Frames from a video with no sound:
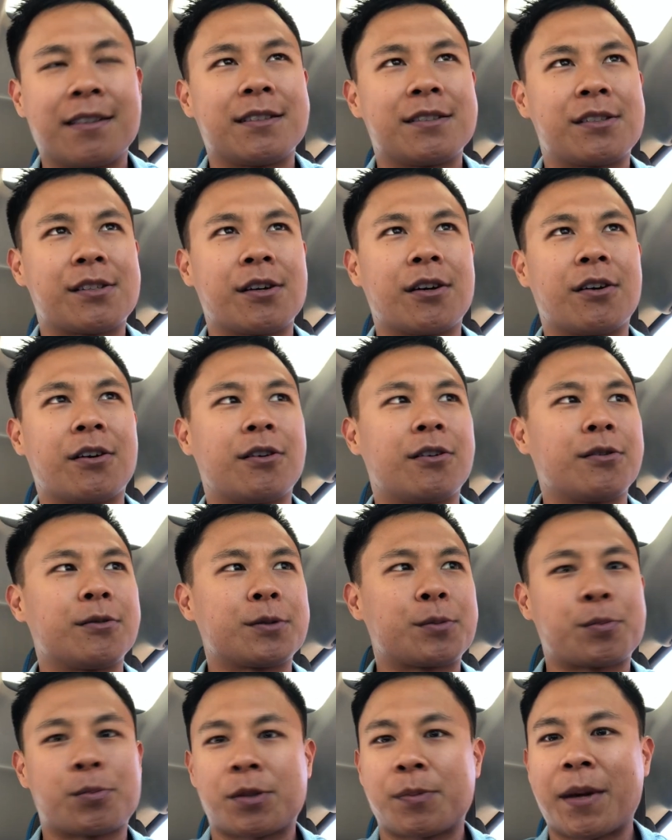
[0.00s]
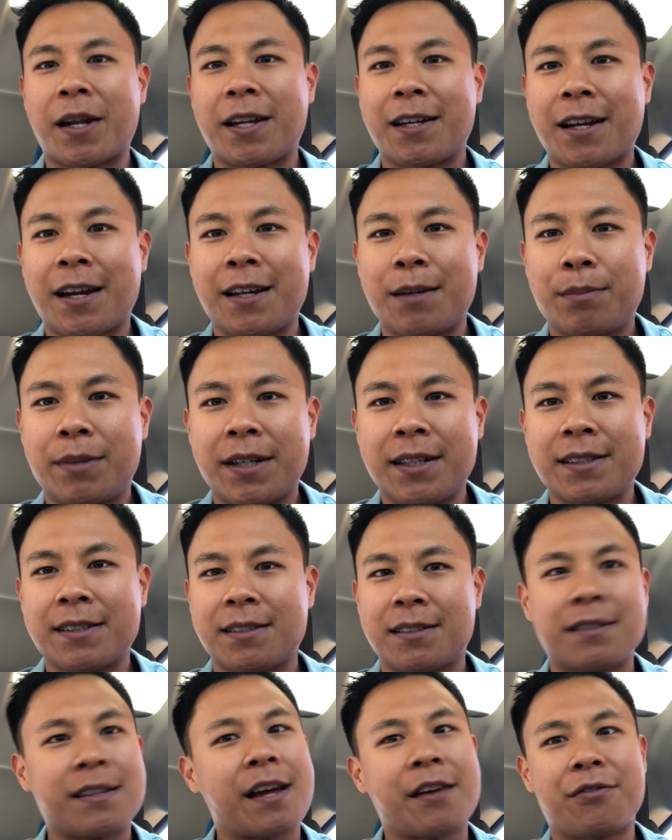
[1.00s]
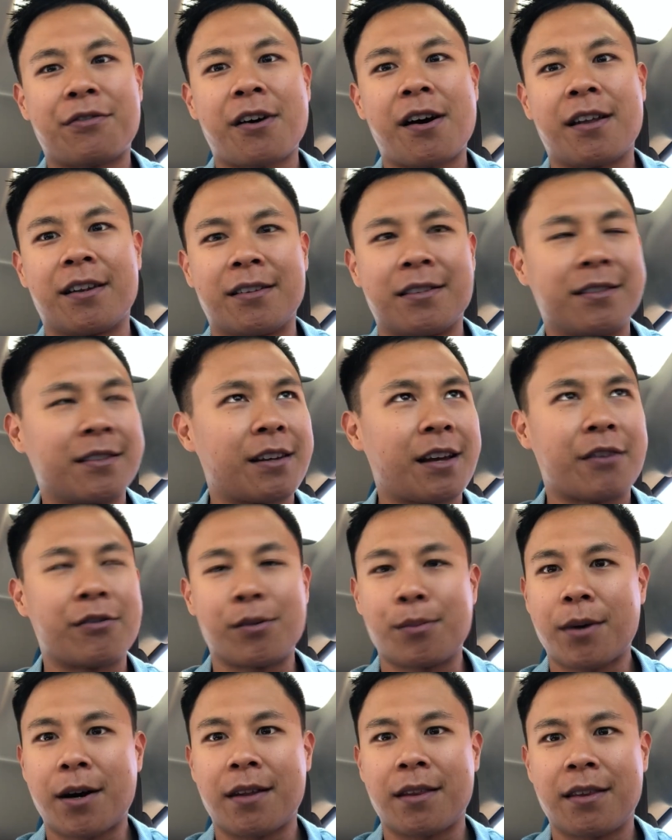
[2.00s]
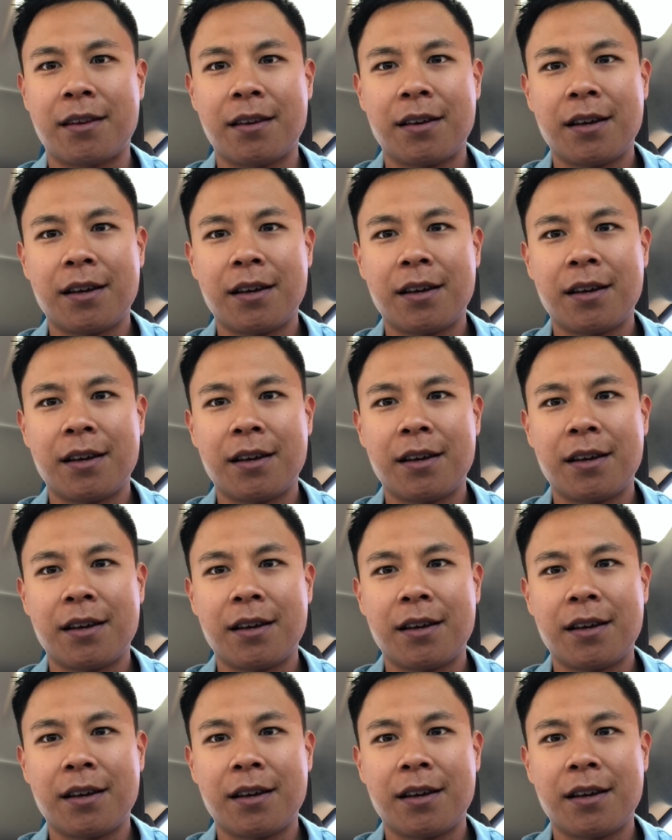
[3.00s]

So spending $90 not fun every month.